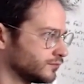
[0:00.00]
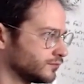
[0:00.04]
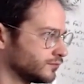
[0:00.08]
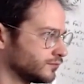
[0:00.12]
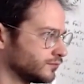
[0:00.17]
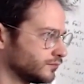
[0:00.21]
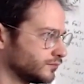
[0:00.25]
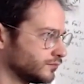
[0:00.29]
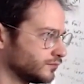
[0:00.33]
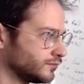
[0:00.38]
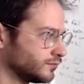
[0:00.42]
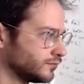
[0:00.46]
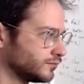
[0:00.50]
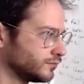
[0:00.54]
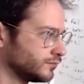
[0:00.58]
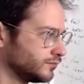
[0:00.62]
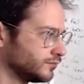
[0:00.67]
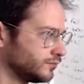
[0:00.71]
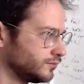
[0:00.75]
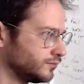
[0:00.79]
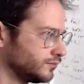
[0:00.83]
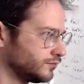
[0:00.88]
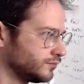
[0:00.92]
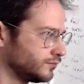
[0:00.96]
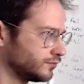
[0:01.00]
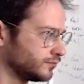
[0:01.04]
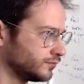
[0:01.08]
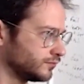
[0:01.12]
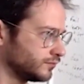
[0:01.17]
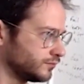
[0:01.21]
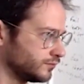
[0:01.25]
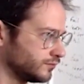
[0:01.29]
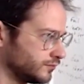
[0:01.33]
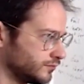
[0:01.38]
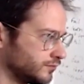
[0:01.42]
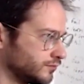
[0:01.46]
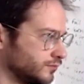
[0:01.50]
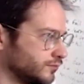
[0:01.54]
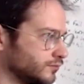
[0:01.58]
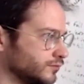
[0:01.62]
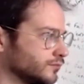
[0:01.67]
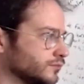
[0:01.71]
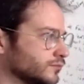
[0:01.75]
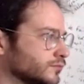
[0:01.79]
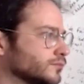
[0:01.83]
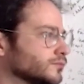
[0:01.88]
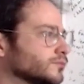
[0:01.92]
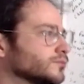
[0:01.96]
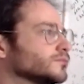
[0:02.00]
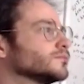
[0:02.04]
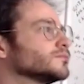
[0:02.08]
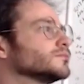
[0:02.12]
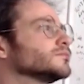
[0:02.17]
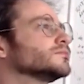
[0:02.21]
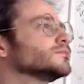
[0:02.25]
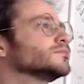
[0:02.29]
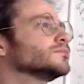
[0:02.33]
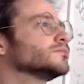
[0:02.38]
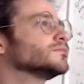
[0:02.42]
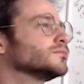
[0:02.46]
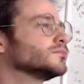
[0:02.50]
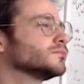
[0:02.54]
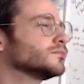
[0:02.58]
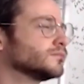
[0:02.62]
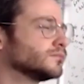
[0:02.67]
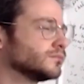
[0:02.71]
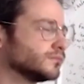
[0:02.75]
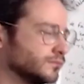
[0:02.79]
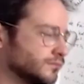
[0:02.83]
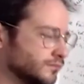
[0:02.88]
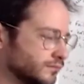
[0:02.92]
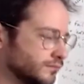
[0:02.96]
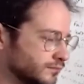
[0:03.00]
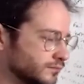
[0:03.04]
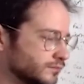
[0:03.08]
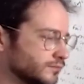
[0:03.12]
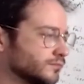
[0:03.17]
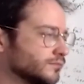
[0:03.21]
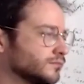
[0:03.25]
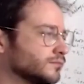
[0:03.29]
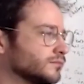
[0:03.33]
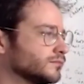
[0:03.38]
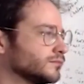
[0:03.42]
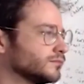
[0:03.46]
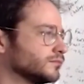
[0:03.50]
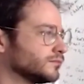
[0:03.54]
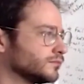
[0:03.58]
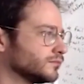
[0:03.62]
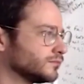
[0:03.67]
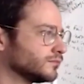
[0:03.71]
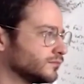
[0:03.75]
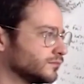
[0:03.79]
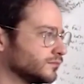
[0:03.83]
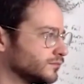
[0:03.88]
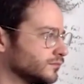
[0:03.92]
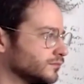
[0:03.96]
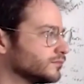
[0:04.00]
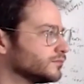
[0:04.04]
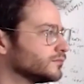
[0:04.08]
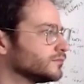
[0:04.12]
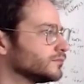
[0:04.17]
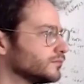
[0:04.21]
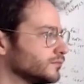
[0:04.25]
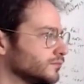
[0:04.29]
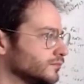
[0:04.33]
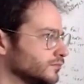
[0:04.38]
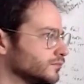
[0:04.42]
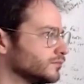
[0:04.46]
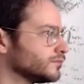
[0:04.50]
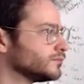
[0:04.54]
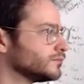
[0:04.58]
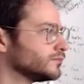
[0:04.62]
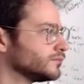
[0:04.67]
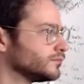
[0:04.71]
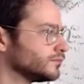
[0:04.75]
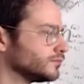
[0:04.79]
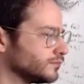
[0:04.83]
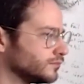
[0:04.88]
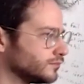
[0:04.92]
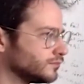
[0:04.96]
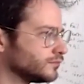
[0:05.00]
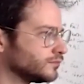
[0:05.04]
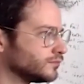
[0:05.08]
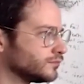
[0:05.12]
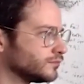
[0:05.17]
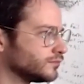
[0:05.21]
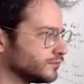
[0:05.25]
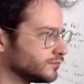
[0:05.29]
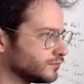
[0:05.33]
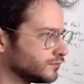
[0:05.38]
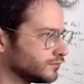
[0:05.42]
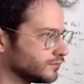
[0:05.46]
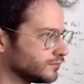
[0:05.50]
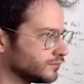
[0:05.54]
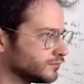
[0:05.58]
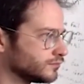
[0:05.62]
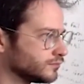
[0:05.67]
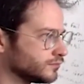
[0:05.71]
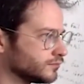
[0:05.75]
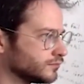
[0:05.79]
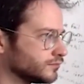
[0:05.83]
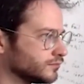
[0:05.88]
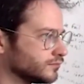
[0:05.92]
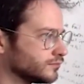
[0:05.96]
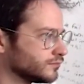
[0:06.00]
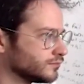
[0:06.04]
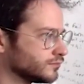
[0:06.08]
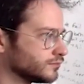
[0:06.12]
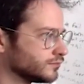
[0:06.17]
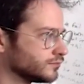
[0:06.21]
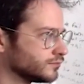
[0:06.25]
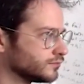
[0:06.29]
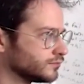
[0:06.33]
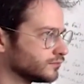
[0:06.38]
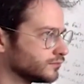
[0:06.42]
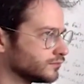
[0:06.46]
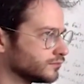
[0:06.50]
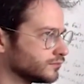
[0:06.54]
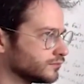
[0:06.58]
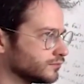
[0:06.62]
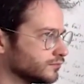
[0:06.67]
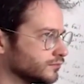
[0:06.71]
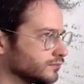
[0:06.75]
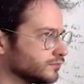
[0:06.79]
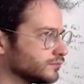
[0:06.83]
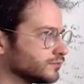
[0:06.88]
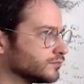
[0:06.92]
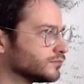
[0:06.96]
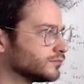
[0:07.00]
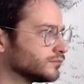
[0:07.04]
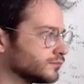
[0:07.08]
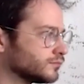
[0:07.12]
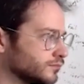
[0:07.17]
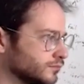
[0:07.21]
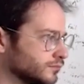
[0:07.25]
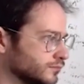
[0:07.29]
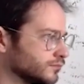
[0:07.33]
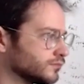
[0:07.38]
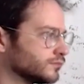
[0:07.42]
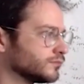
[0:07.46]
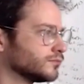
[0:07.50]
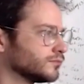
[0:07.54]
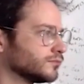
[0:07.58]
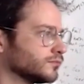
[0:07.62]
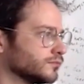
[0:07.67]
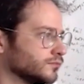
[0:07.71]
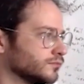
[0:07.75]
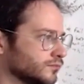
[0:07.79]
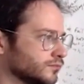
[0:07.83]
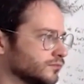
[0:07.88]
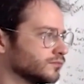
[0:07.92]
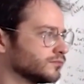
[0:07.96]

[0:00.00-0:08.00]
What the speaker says: This person isn't speaking.